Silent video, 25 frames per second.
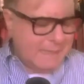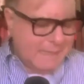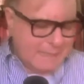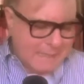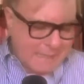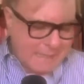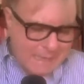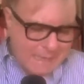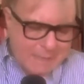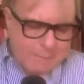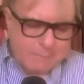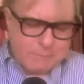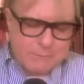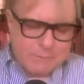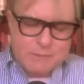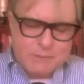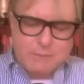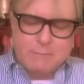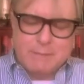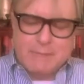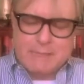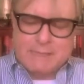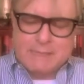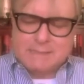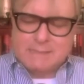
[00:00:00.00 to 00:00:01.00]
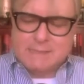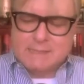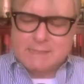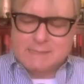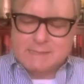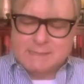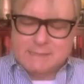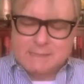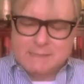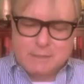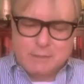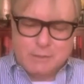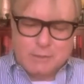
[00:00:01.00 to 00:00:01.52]
It absolutely makes
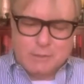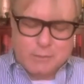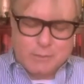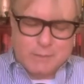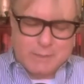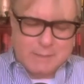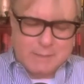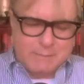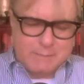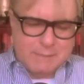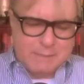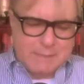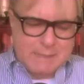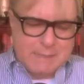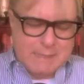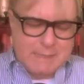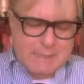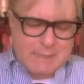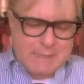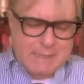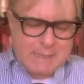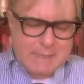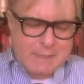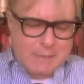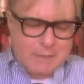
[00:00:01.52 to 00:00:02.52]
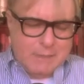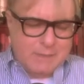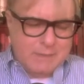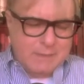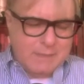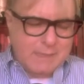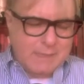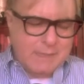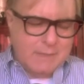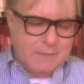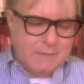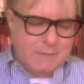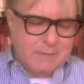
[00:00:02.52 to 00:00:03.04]
sense. And, you know, I
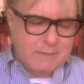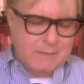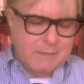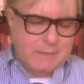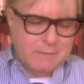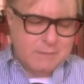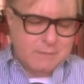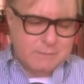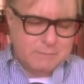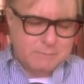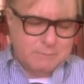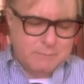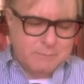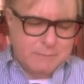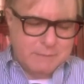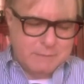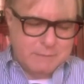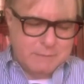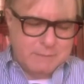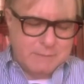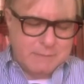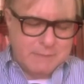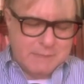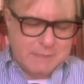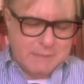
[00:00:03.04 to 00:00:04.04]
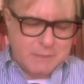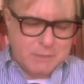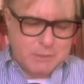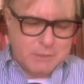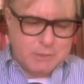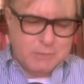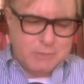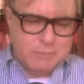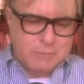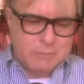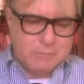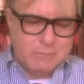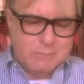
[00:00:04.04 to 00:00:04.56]
think healthcare has been an
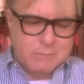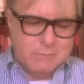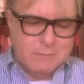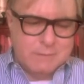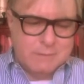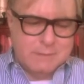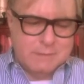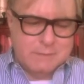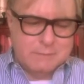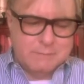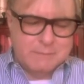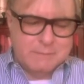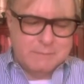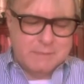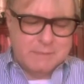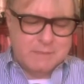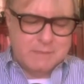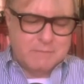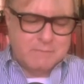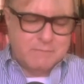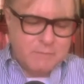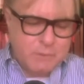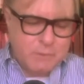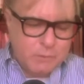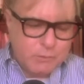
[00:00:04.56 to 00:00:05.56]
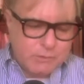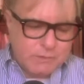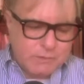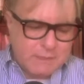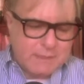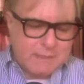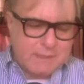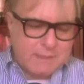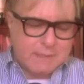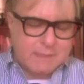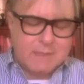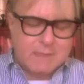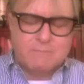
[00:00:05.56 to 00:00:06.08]
issue that has been
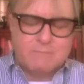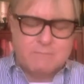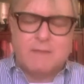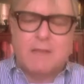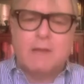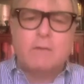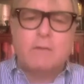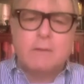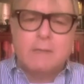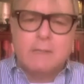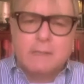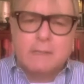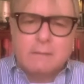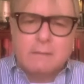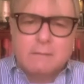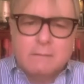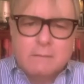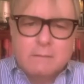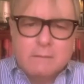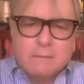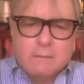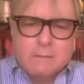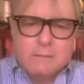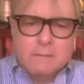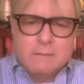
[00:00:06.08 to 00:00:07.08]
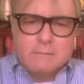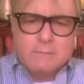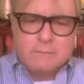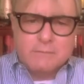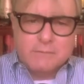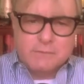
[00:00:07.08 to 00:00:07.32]
confusing and confounding for